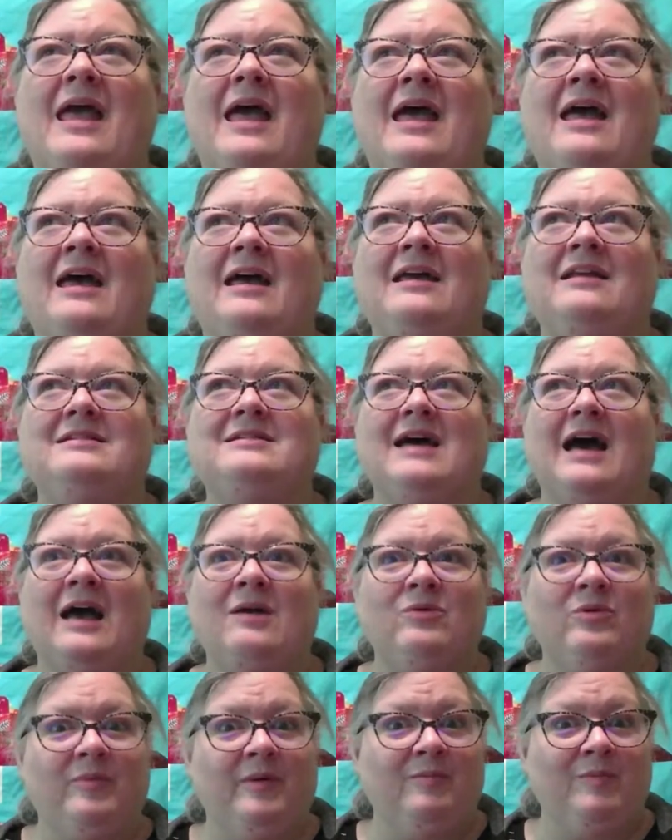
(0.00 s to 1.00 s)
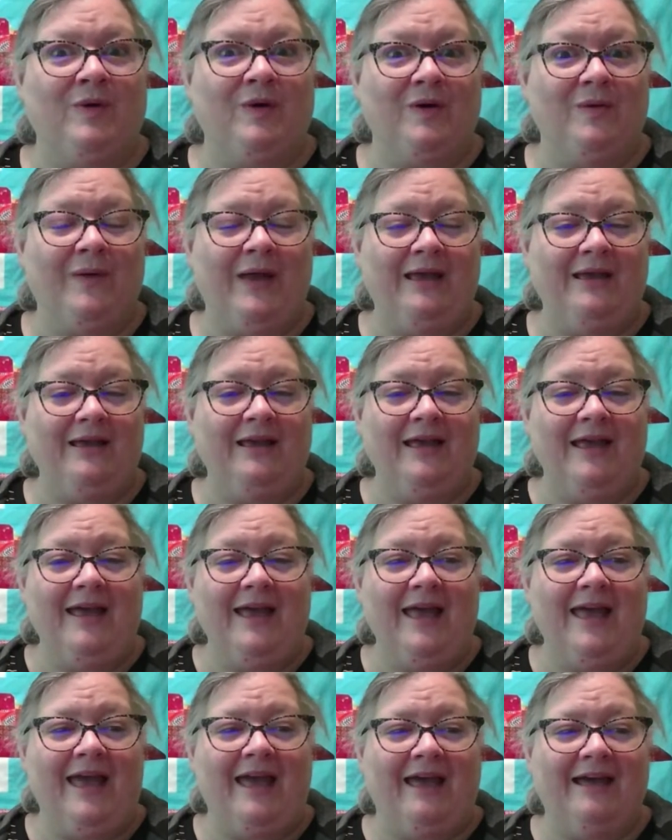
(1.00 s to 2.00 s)
And I will be more awake
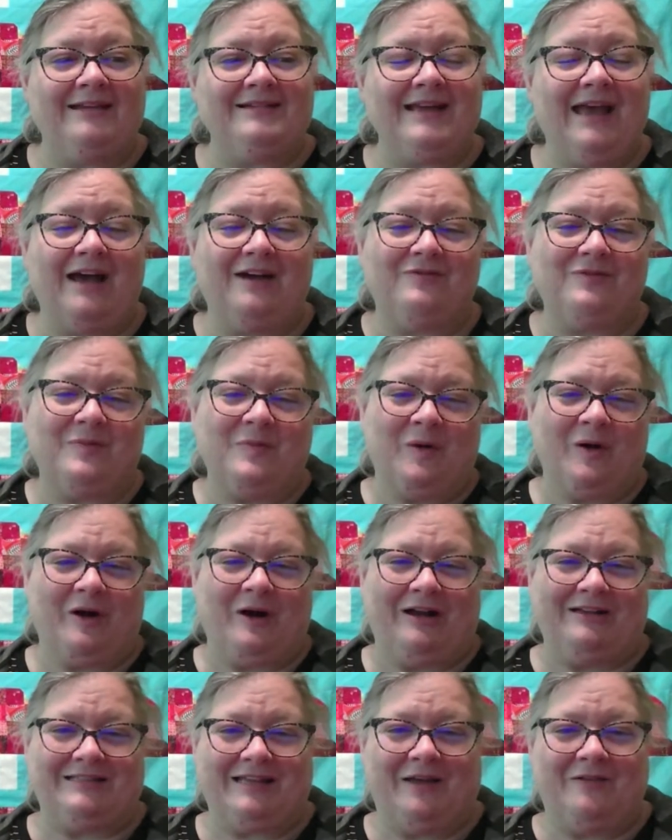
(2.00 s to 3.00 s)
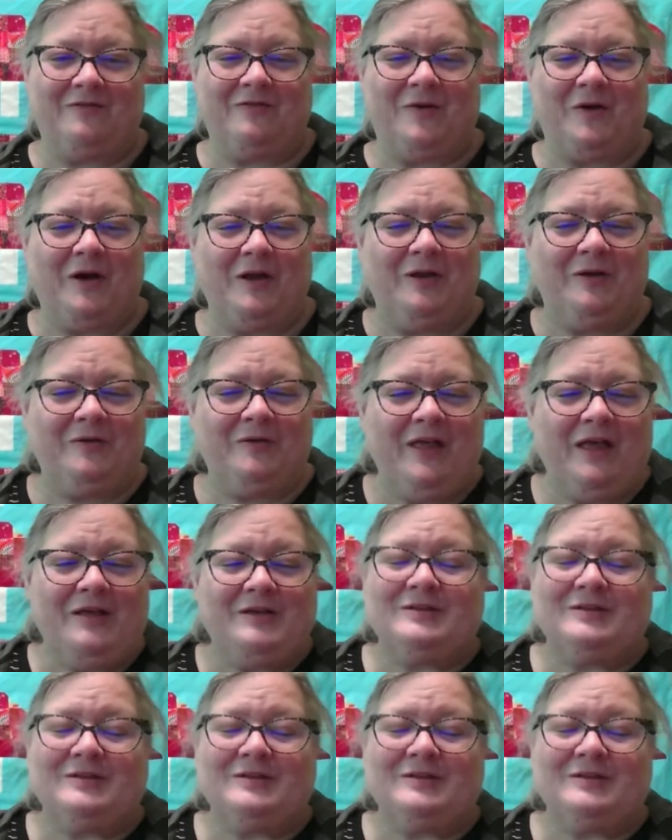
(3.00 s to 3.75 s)
and have more content for you.